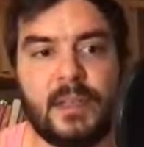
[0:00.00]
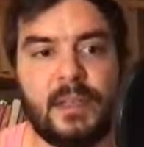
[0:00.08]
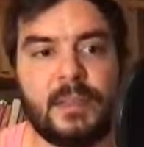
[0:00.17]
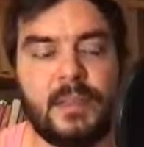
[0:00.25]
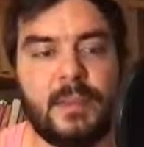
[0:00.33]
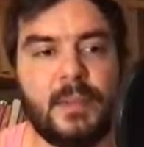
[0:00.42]
the
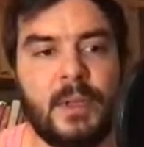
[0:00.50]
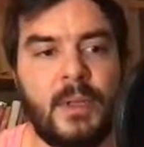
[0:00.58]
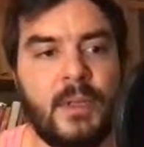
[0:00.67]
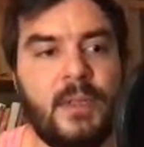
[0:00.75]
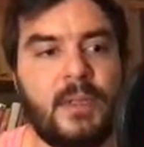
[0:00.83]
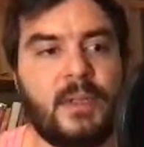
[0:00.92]
same,
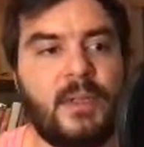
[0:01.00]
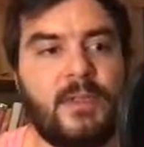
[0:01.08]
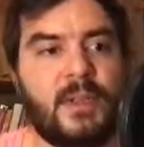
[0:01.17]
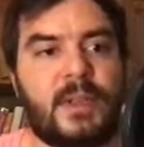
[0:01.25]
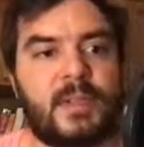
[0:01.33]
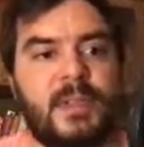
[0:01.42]
even
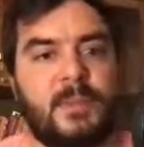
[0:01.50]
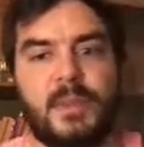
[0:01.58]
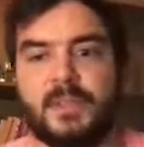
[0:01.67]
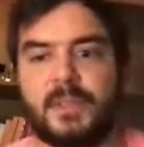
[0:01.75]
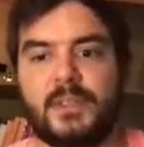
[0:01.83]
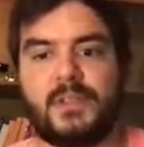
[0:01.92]
the
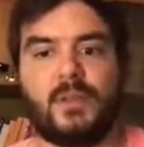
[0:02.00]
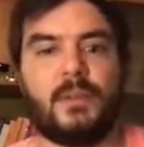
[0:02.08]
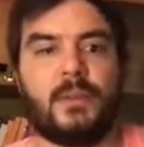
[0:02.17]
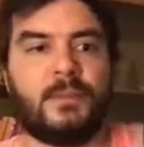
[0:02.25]
examples I stole.